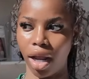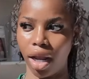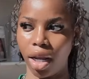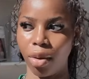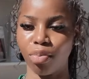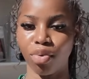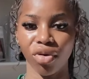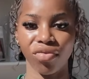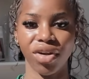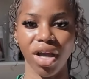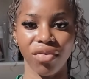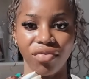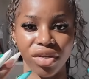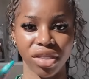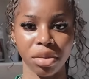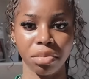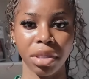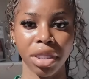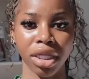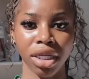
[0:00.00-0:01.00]
improve their
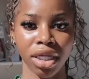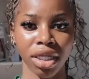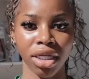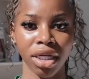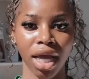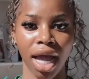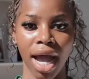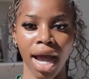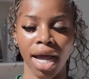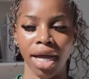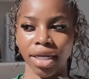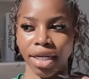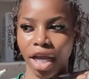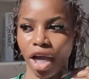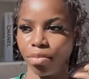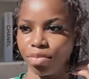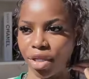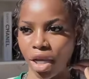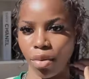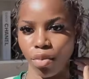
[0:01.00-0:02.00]
visibility and
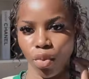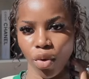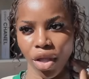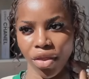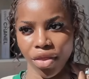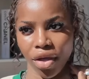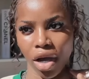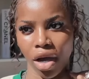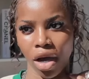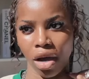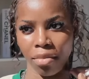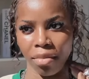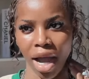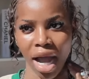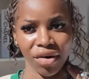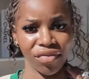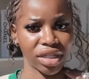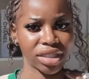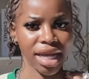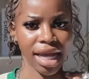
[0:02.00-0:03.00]
help them with um,
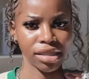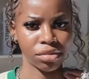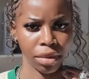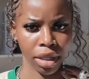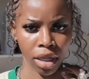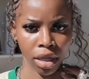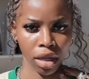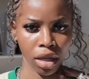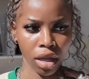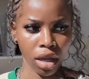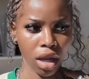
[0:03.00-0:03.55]
advertisement,